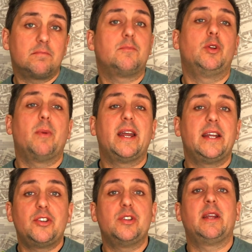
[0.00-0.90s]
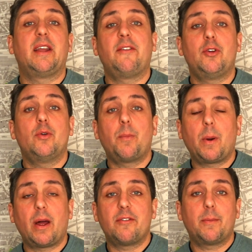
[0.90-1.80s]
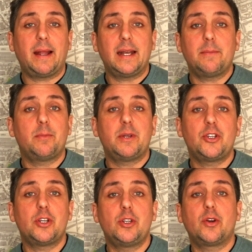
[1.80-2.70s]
if you apply for planning permission,